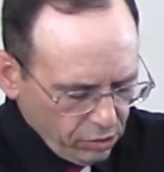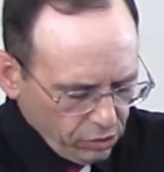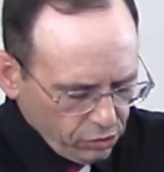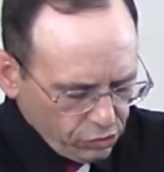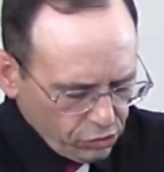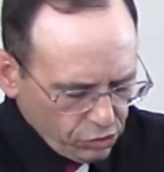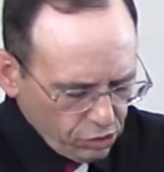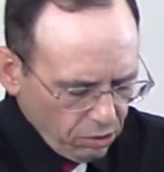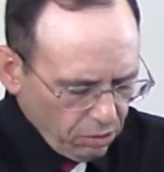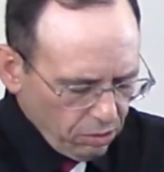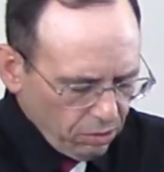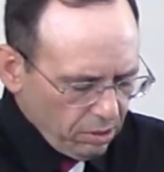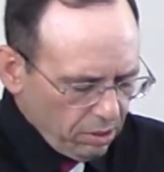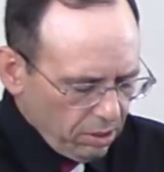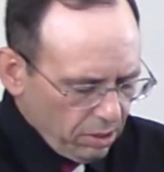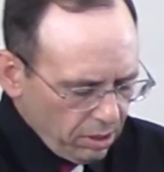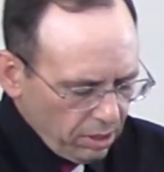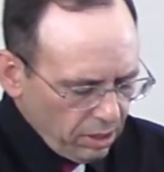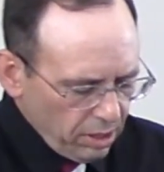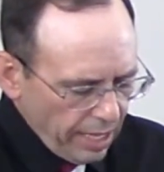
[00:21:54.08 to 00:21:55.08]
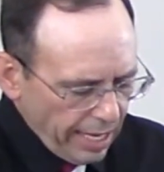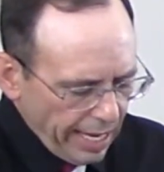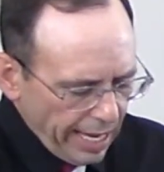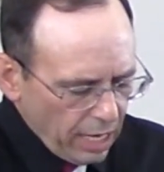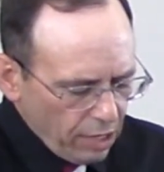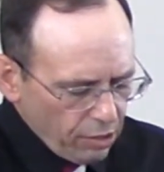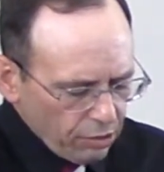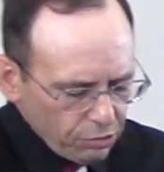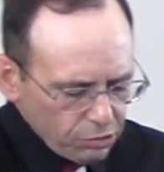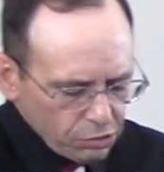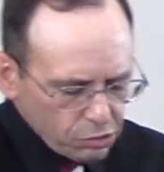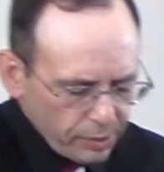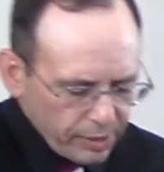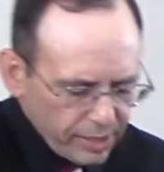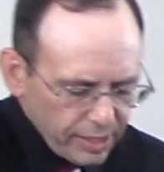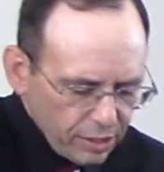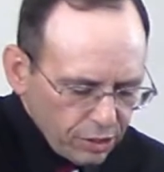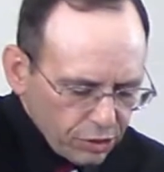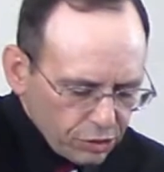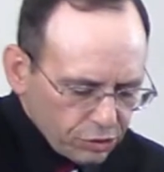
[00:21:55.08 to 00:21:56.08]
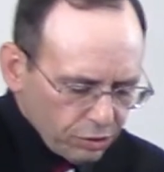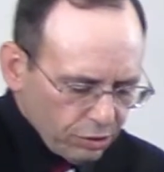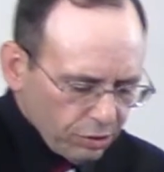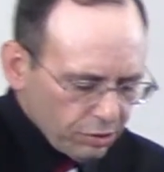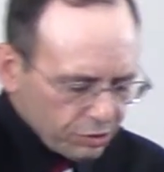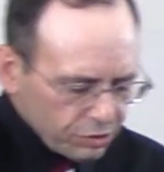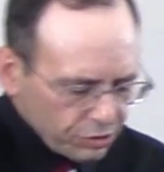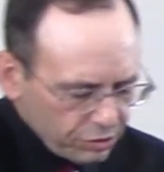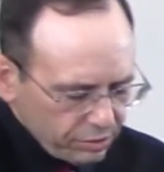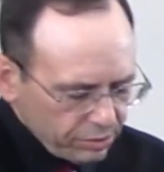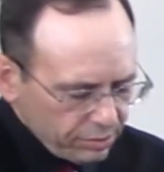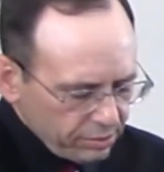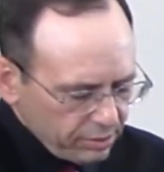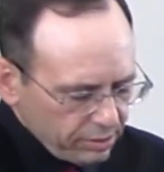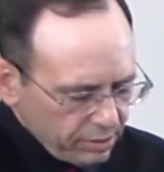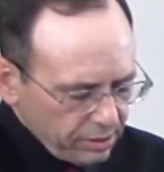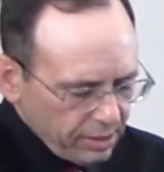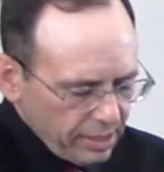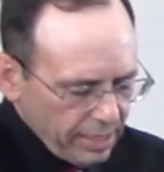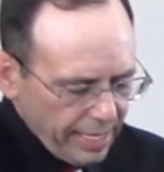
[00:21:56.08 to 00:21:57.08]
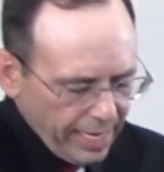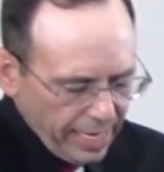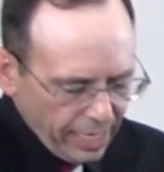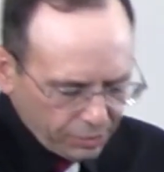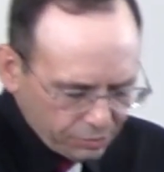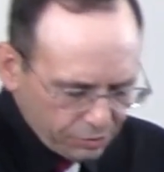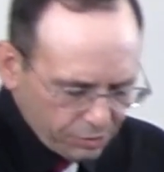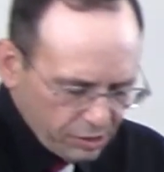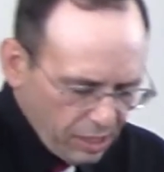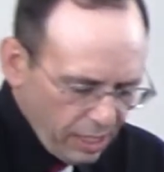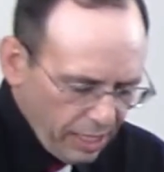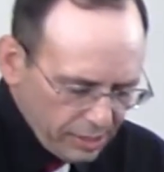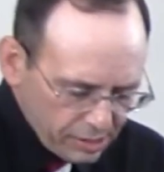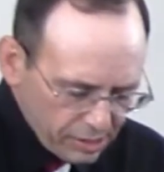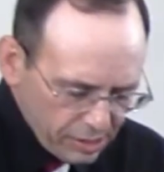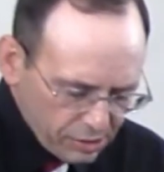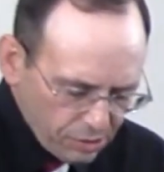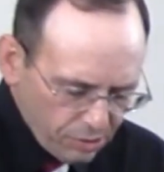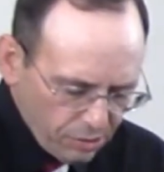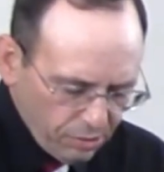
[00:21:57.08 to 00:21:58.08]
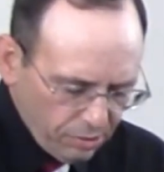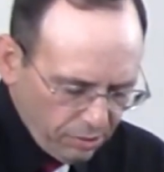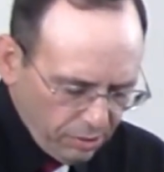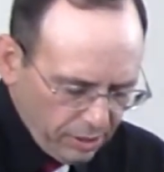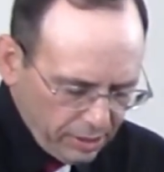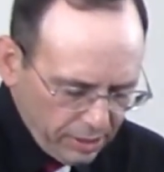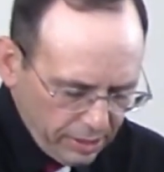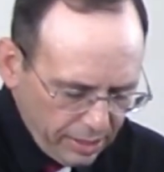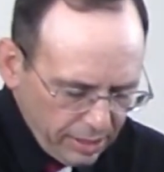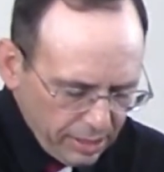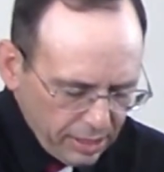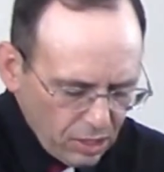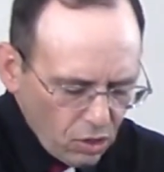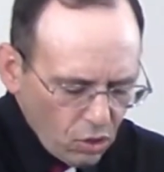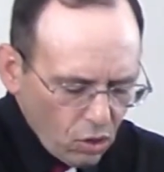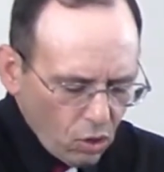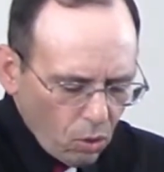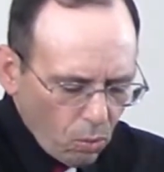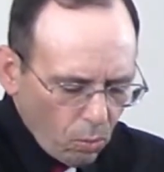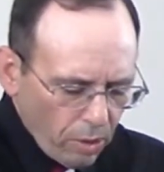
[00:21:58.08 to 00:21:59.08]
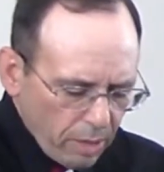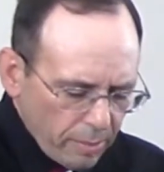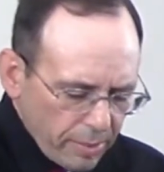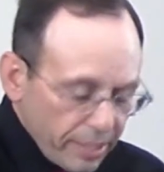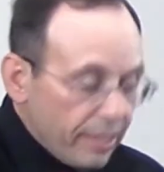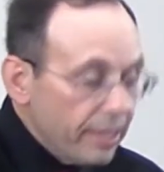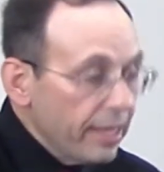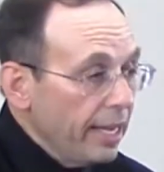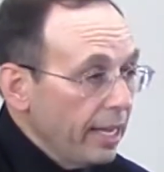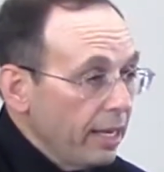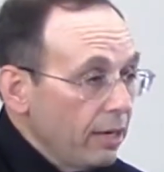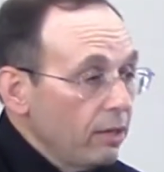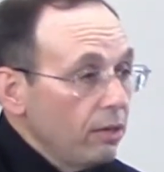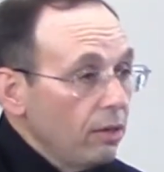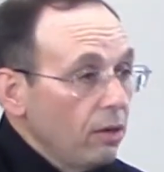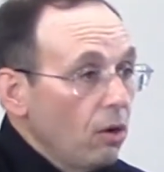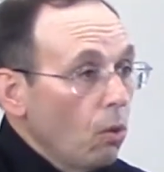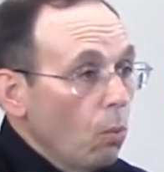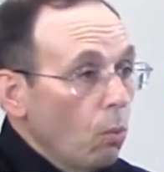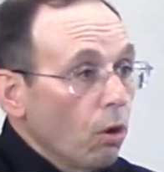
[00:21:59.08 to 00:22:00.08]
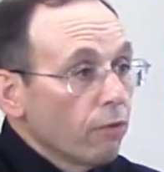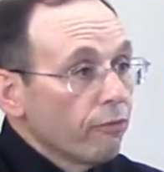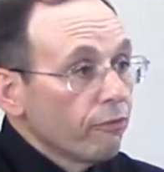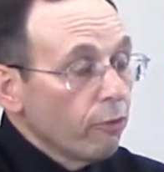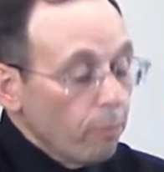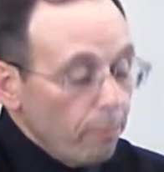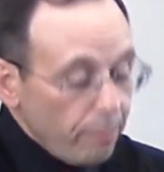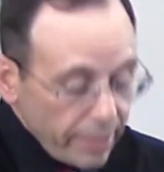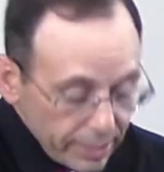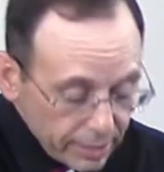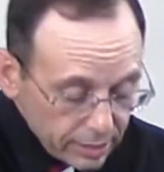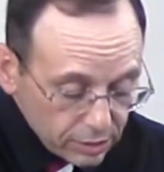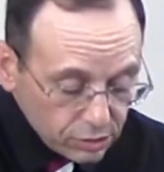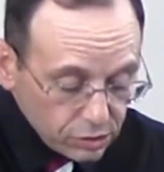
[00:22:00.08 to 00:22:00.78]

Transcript: So elders within the church exercise this authority. Women then were forbidden